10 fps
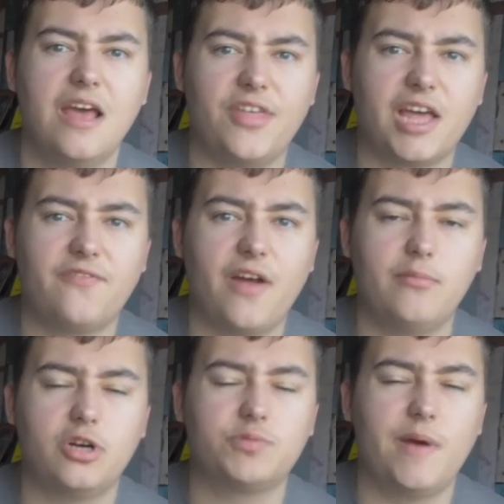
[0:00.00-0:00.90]
Thank you very
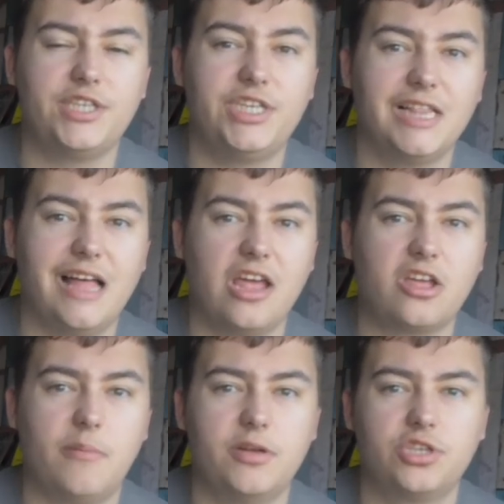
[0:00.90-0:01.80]
much. Make sure you
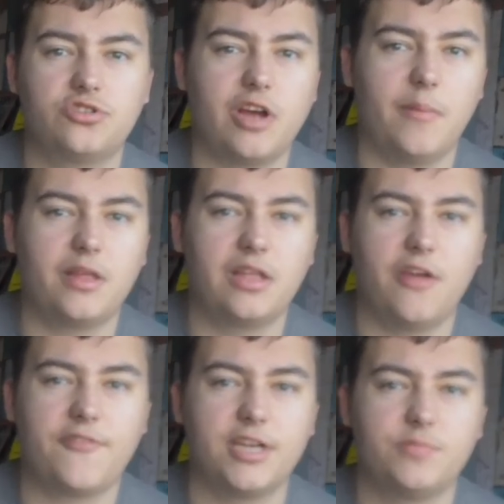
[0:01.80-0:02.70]
like, comment, subscribe, and click
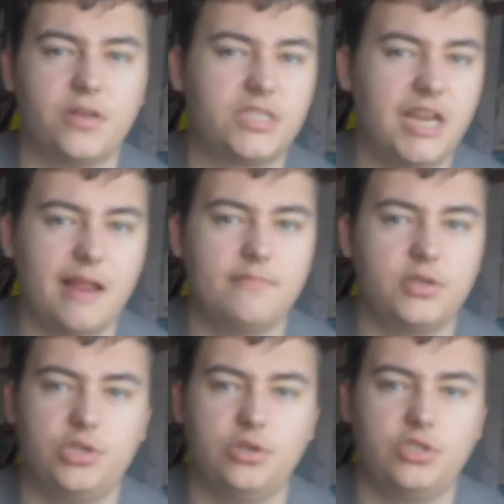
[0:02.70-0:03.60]
the notification bell so you never
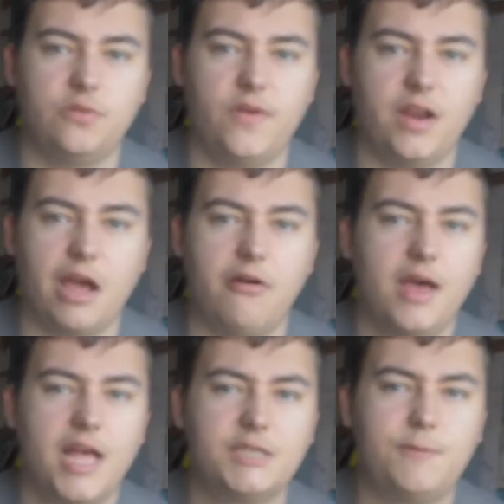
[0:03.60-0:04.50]
miss a YouTube video.
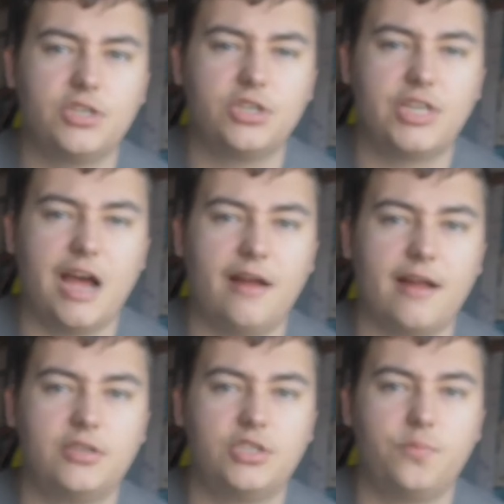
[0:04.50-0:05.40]
Special shout out
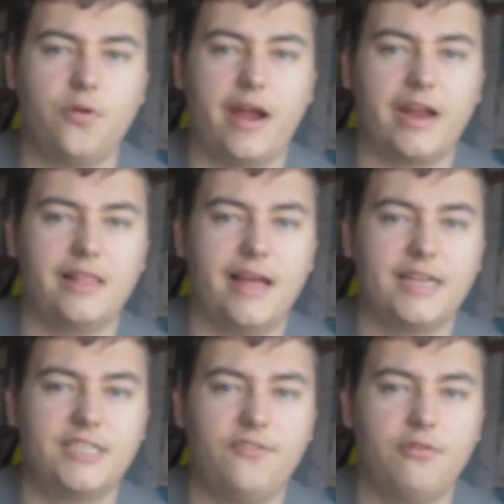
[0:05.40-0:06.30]
goes to Brian
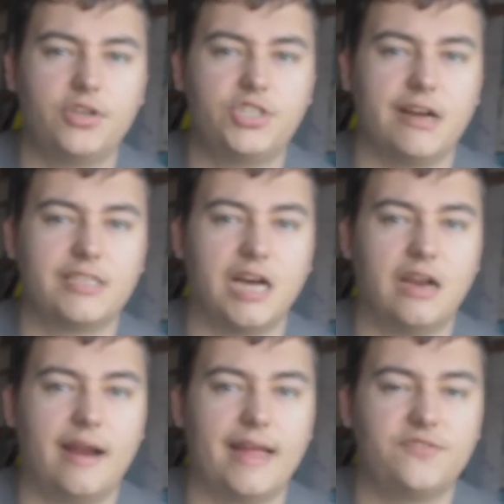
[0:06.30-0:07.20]
Galeas. If you want a shout out
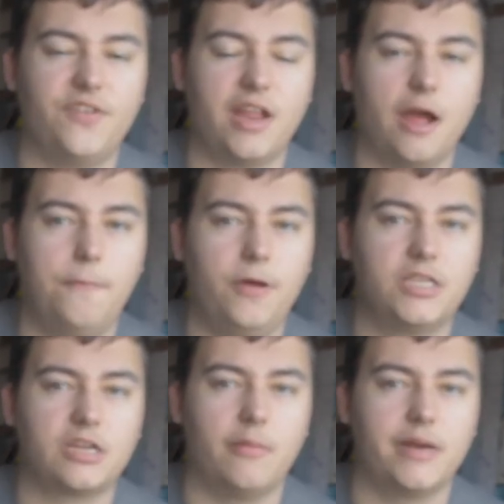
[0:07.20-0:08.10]
in our next video,
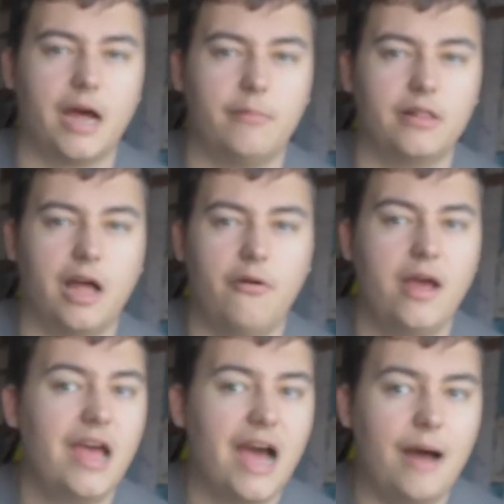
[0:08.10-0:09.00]
please comment down below.
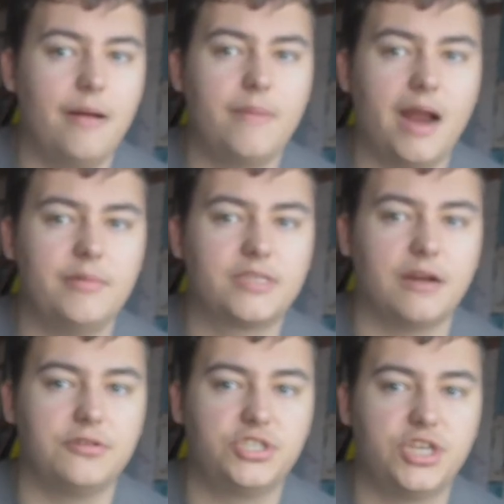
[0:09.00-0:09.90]
And my name is
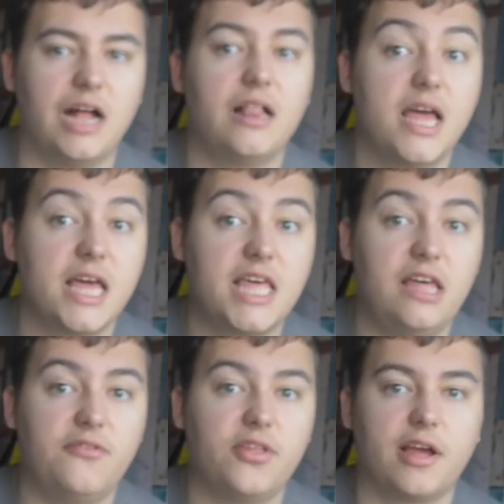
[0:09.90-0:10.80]
Coaster Chall,
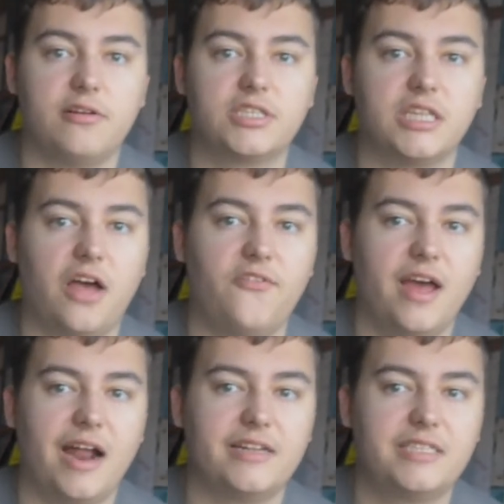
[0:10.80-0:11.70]
on the Coast Alive,
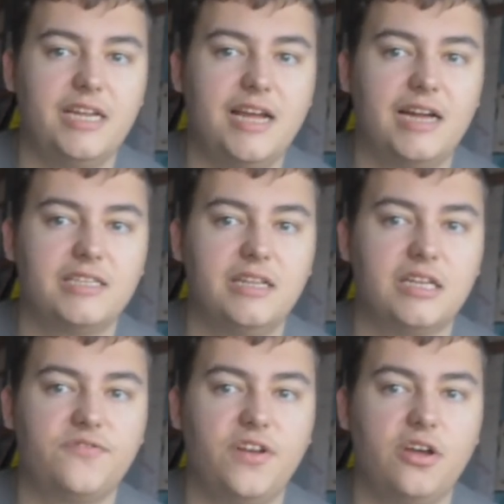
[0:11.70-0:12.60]
and I'll see you guys in the
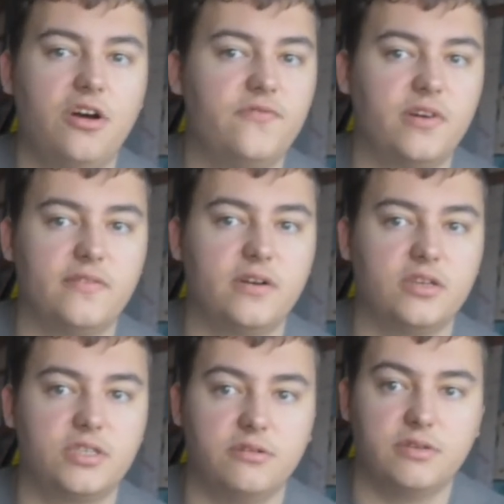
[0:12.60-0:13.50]
next video very,
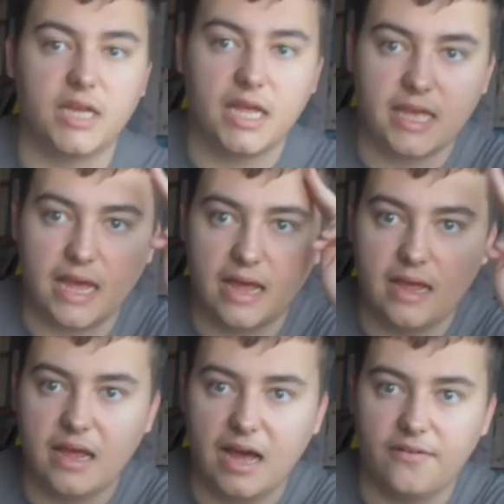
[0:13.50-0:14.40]
very soon. Take care.
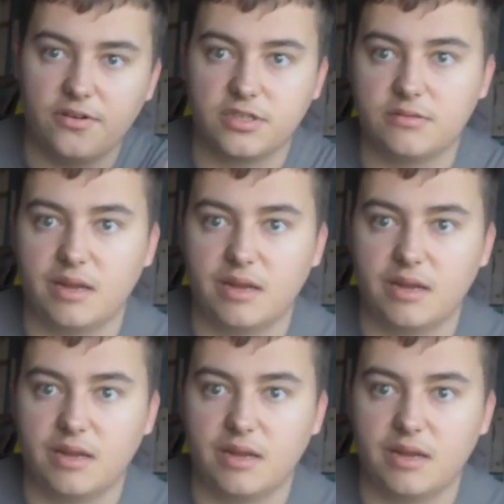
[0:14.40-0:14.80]
Have an awesome